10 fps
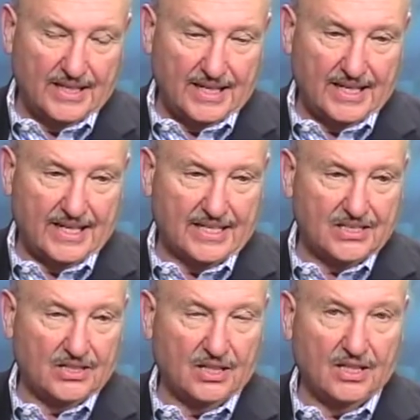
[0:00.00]

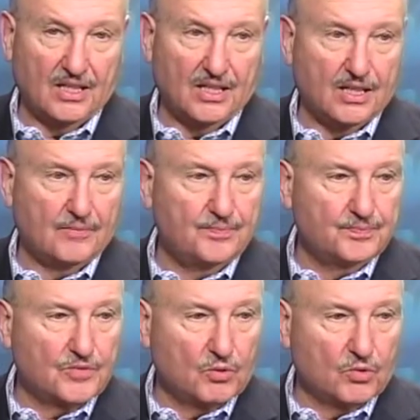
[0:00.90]
And
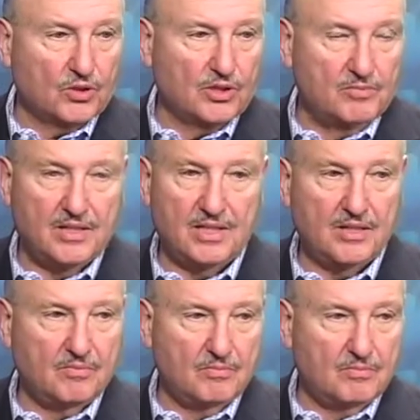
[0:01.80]
we're going to
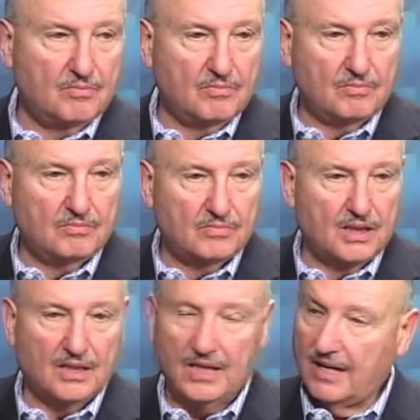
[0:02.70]
be
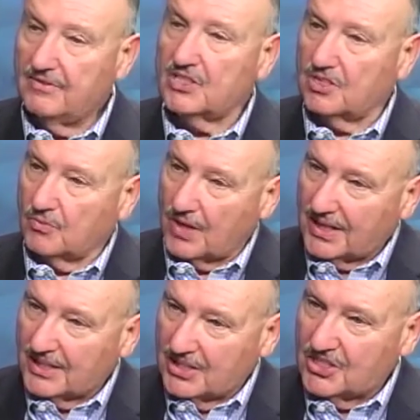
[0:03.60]
having some
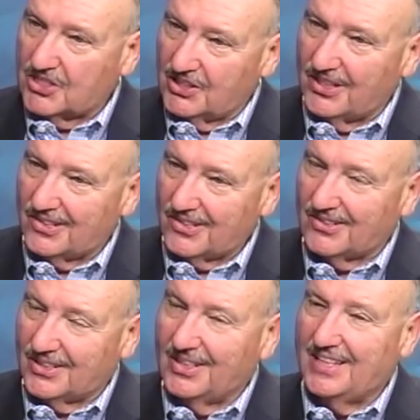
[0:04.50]
recognition
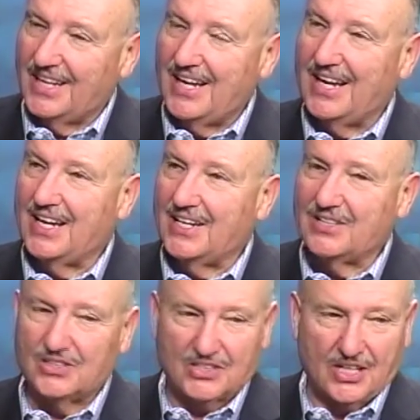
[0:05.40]
there.
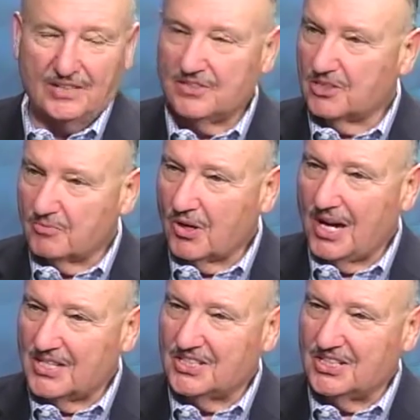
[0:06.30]
And it's kind of a
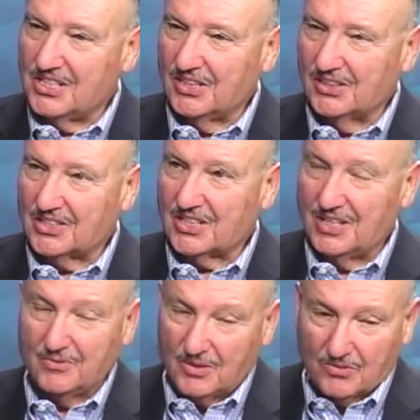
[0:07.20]
surprise deal. It's
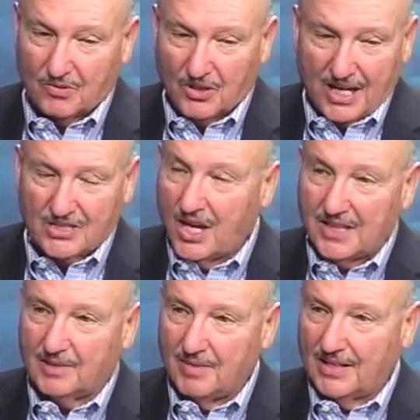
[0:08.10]
we're not
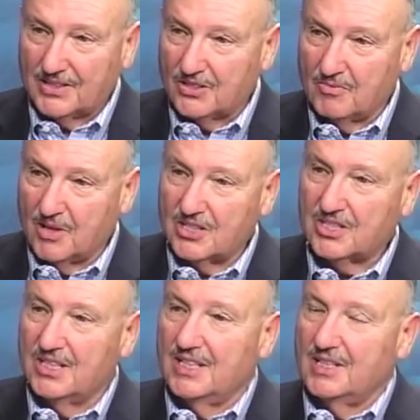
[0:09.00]
talking about it too
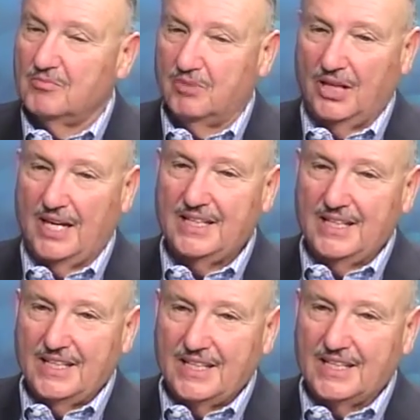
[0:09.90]
much, but
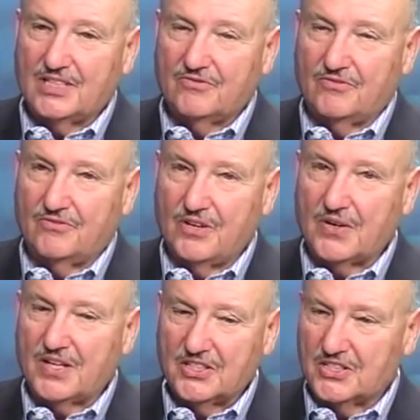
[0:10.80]
it's
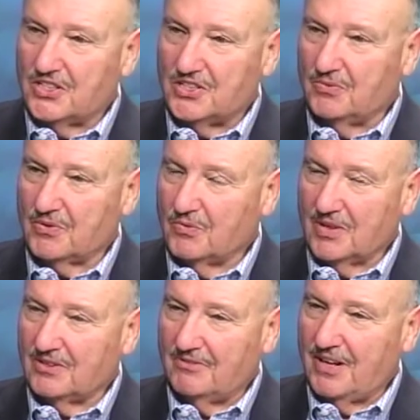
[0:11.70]
very consistent
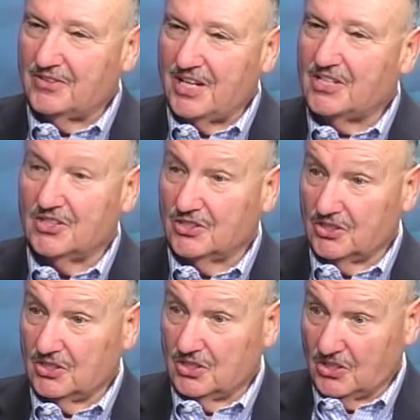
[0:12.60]
what the foundation
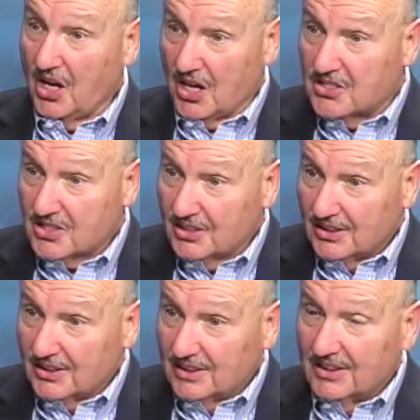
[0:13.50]
does.
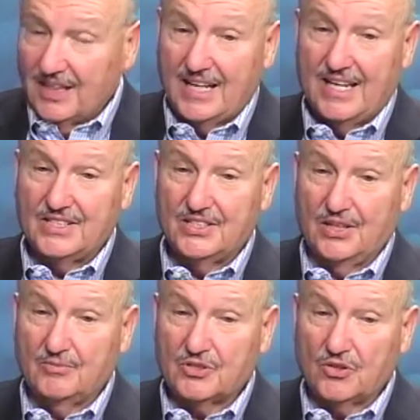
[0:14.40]

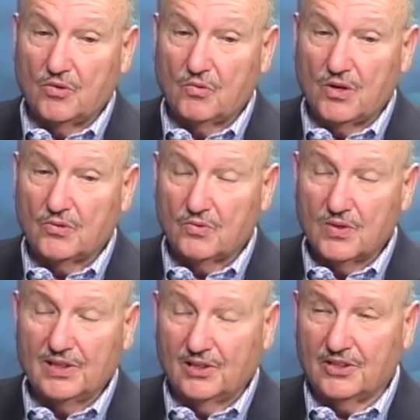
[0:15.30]
And so we're
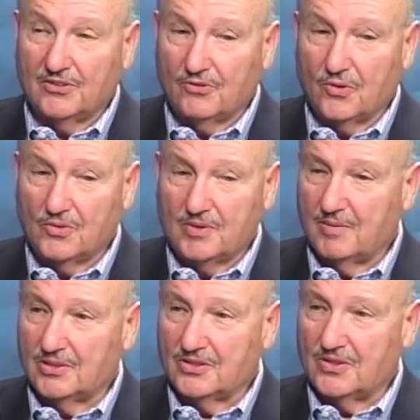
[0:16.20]
really looking forward to be
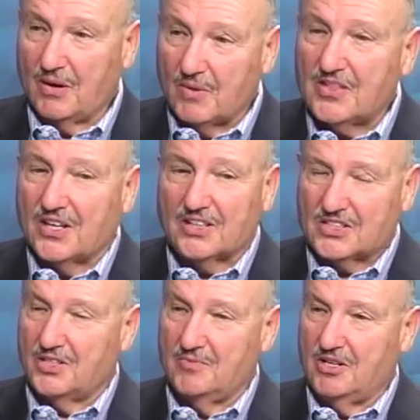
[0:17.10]
able to do that. We think
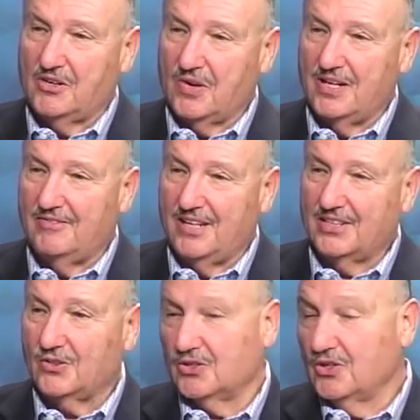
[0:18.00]
it's going to be a great
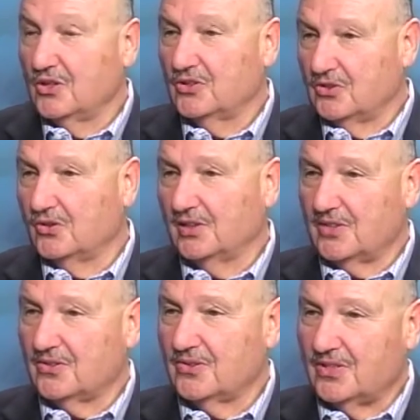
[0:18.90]
event. Of course, you're only
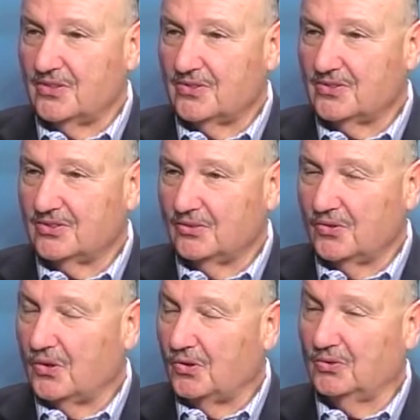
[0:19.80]
30 years
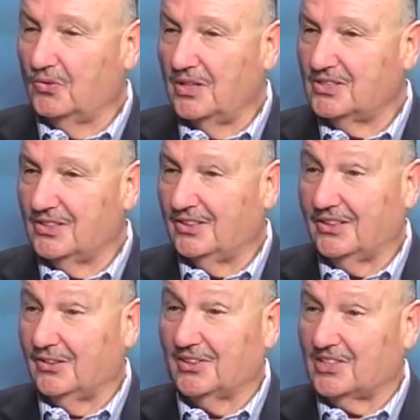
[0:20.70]
old once. You know, you
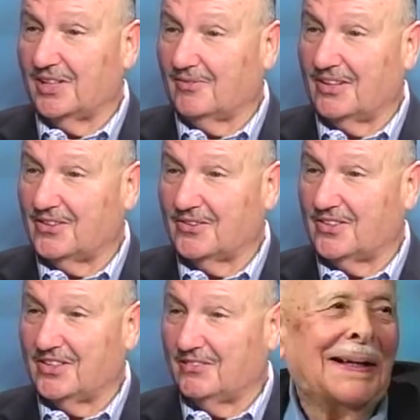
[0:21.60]
can only celebrate the
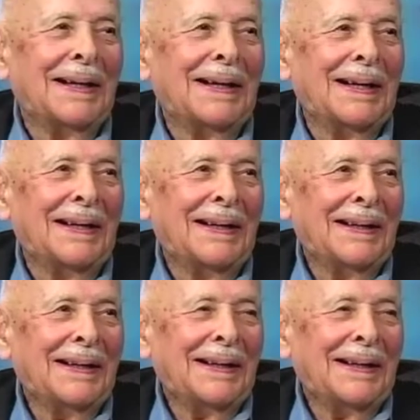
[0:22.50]
30th anniversary once.